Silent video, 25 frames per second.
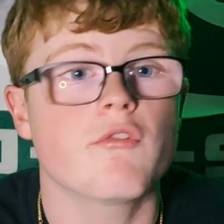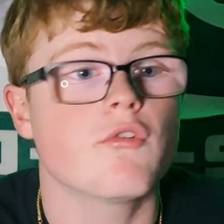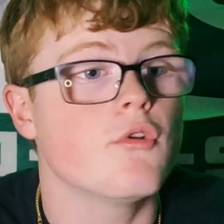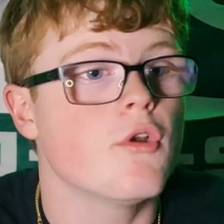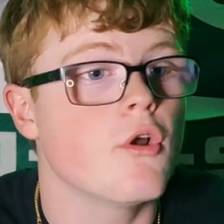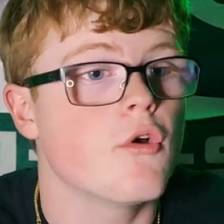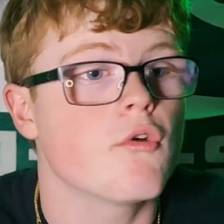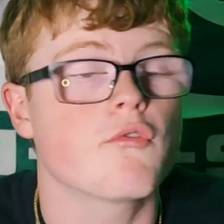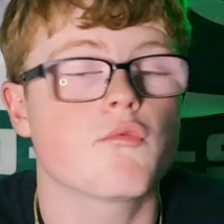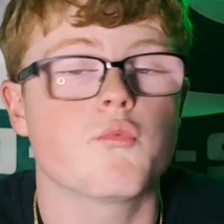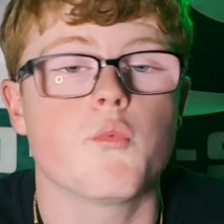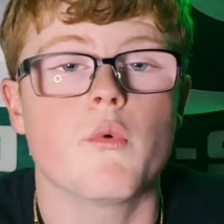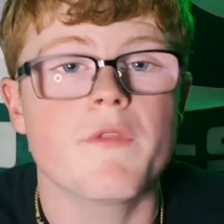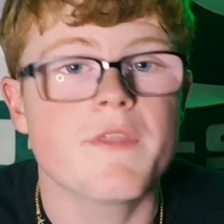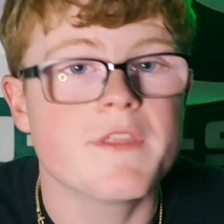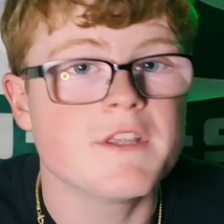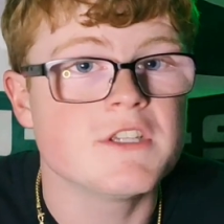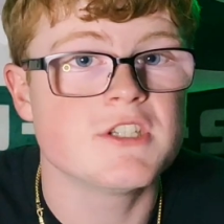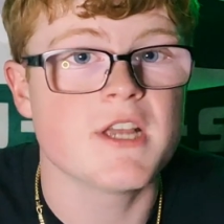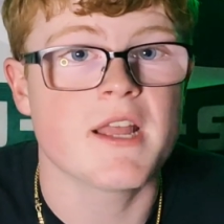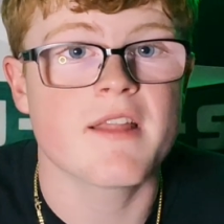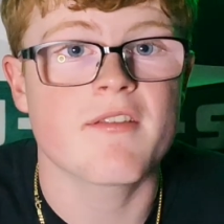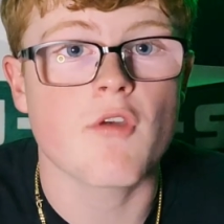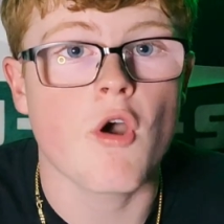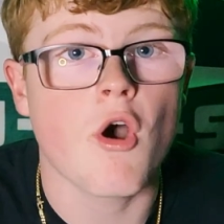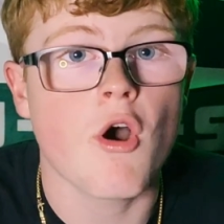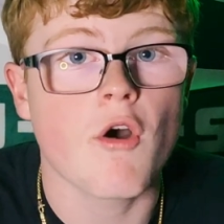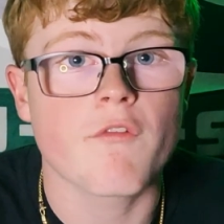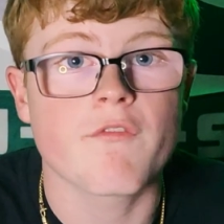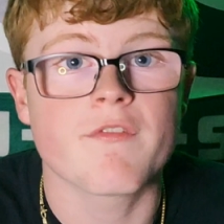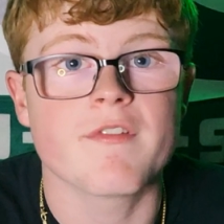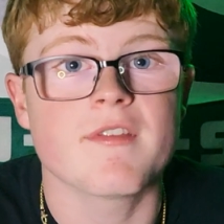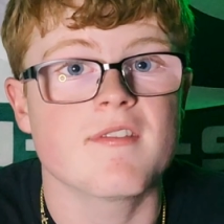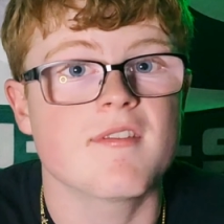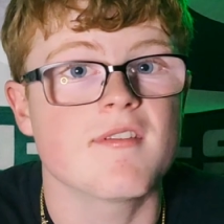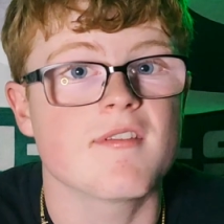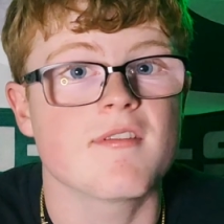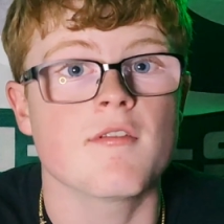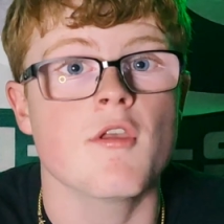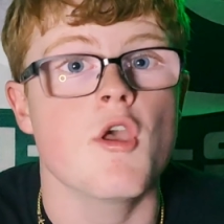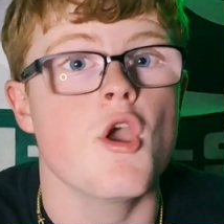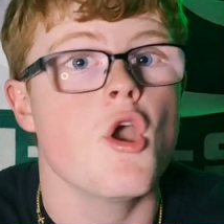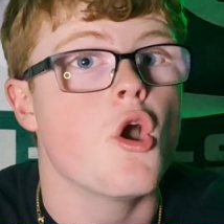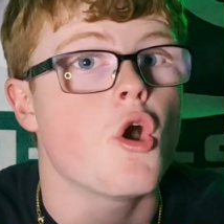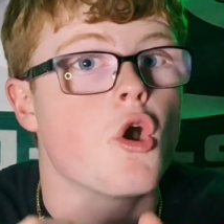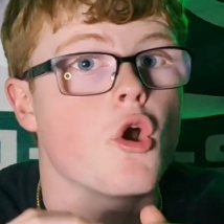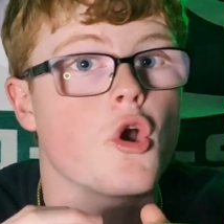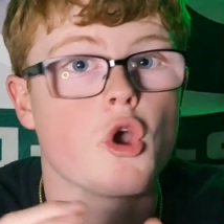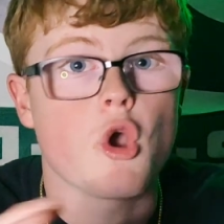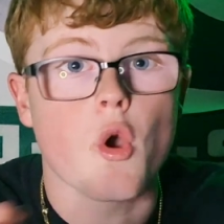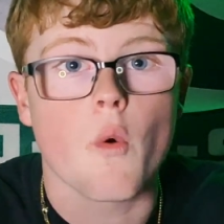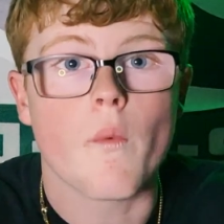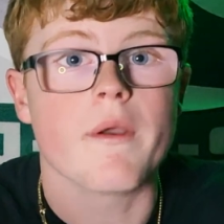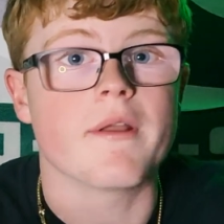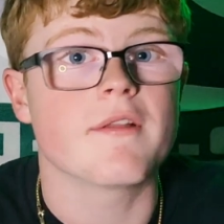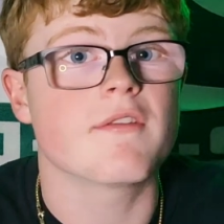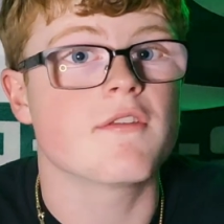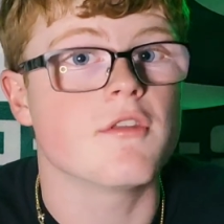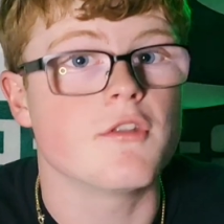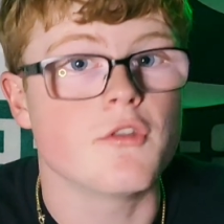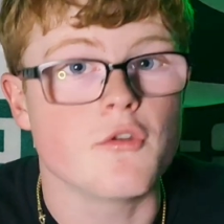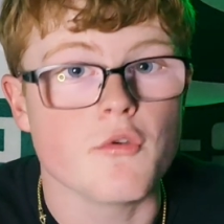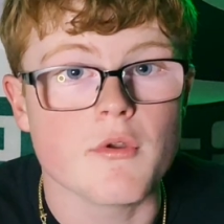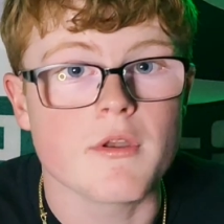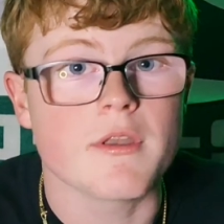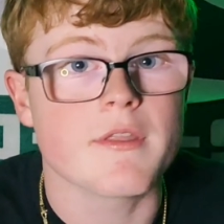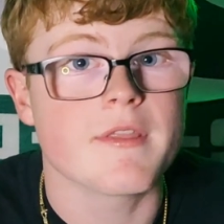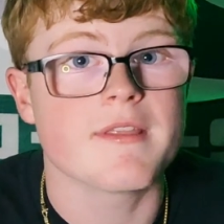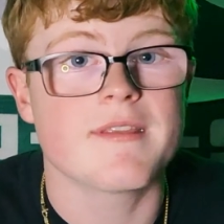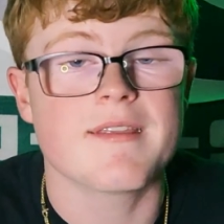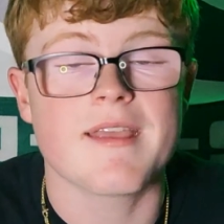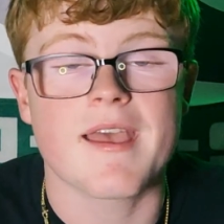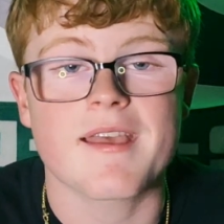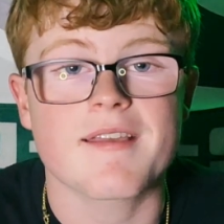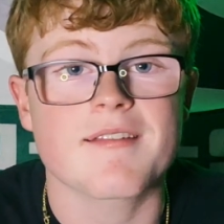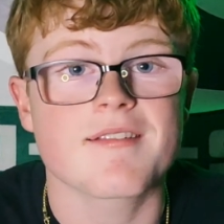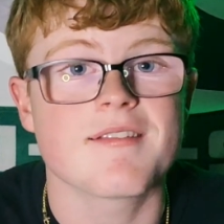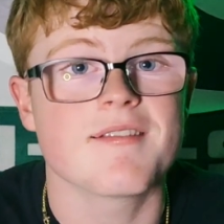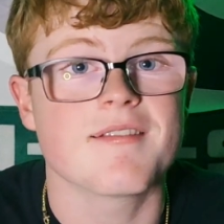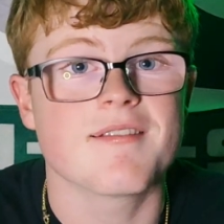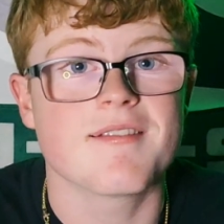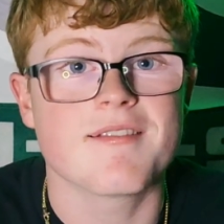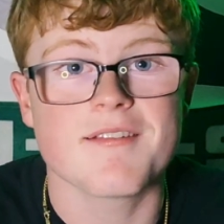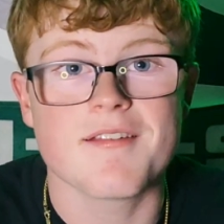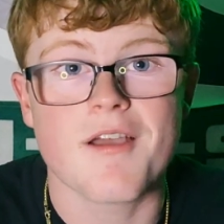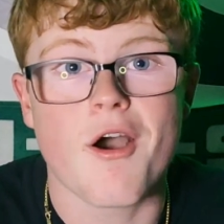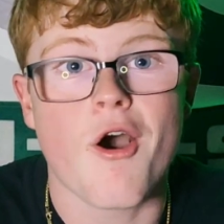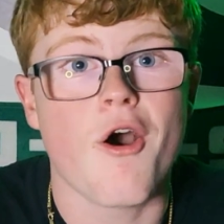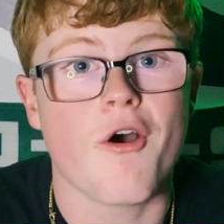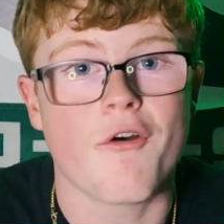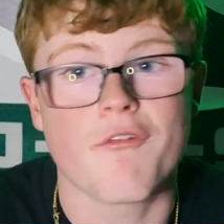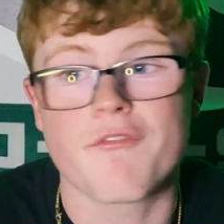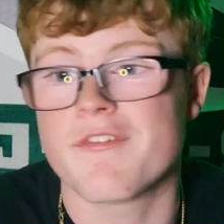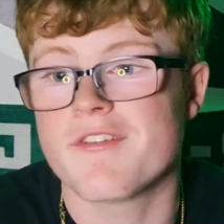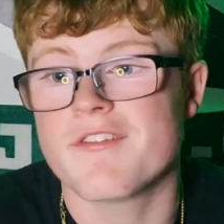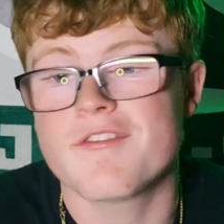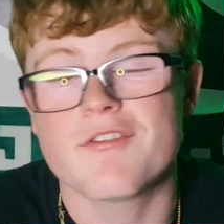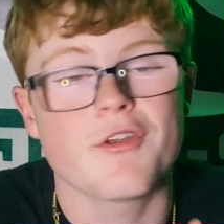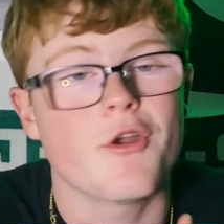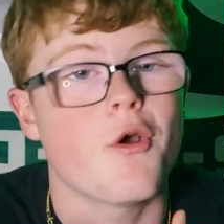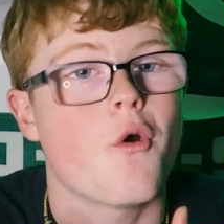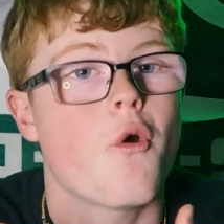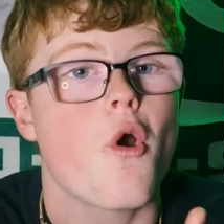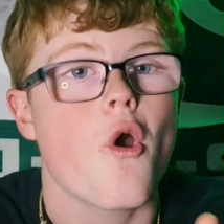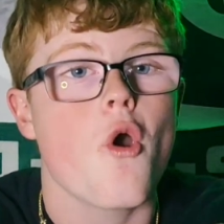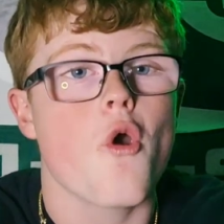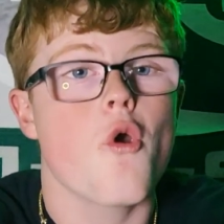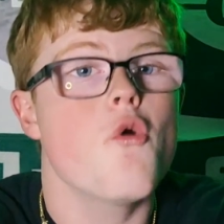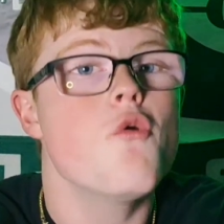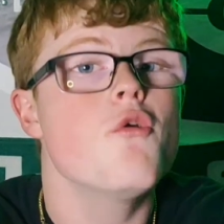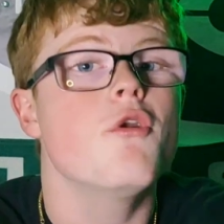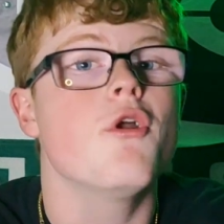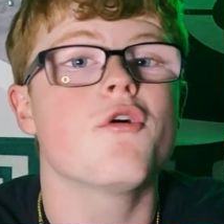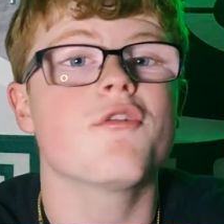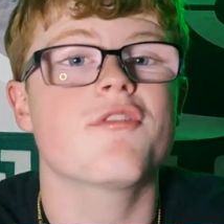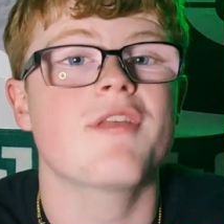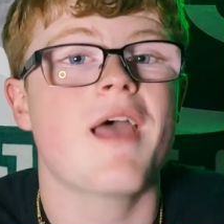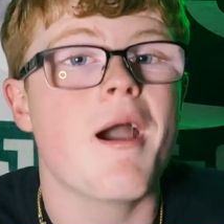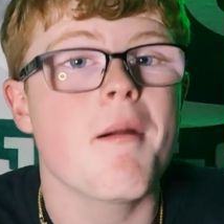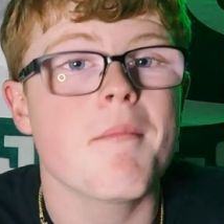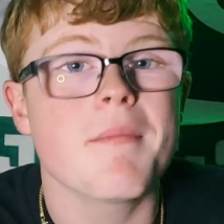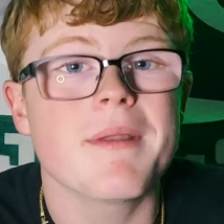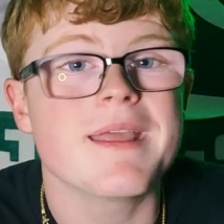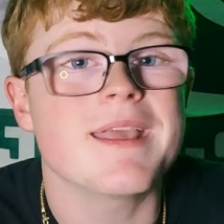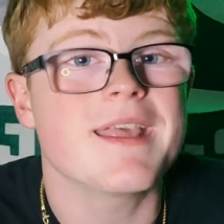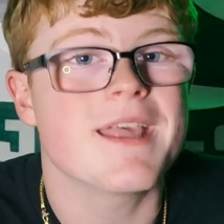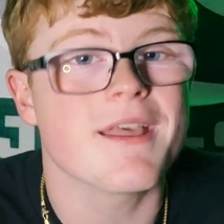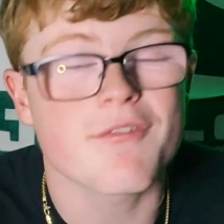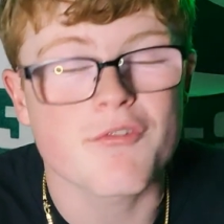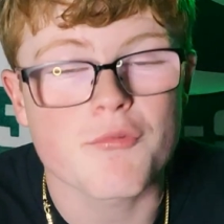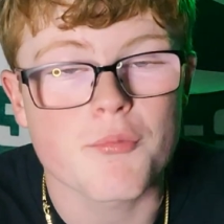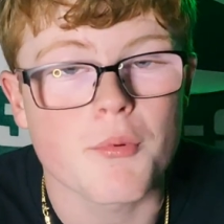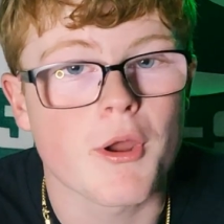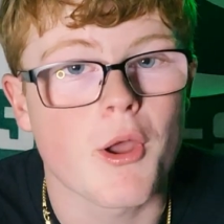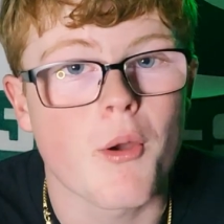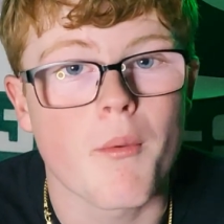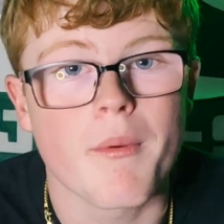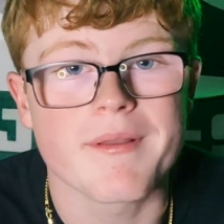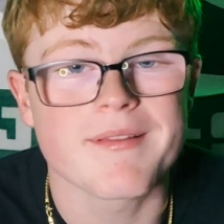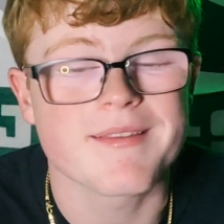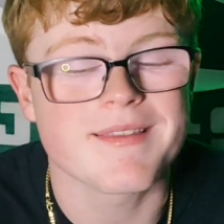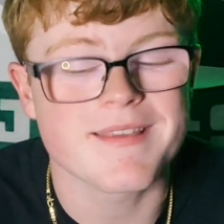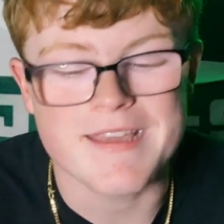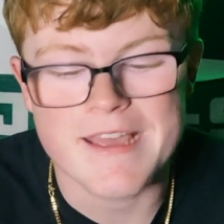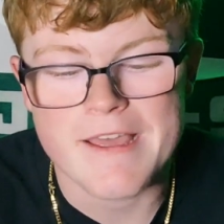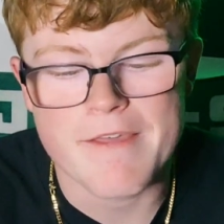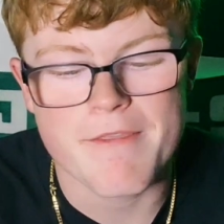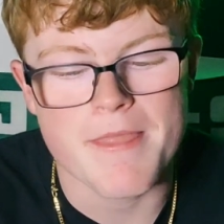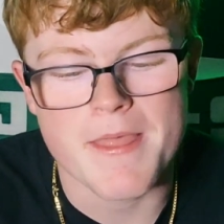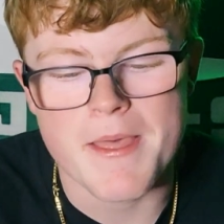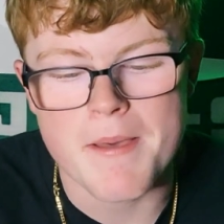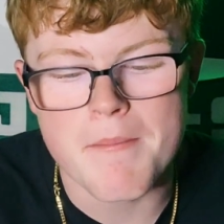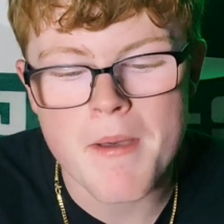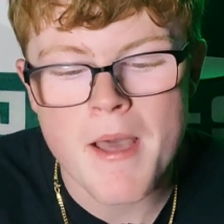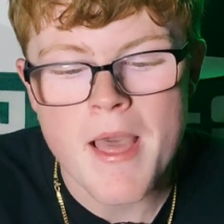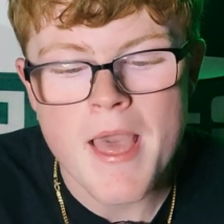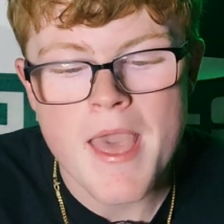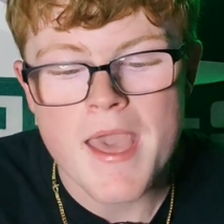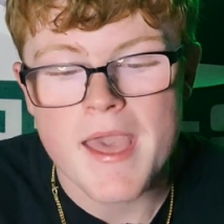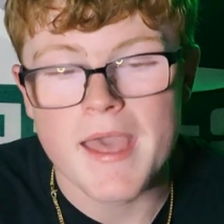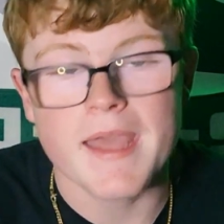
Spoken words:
Who knows what the Jets offense is going to do to the Texans offense? You know, who knows how many gifts we're going to give them?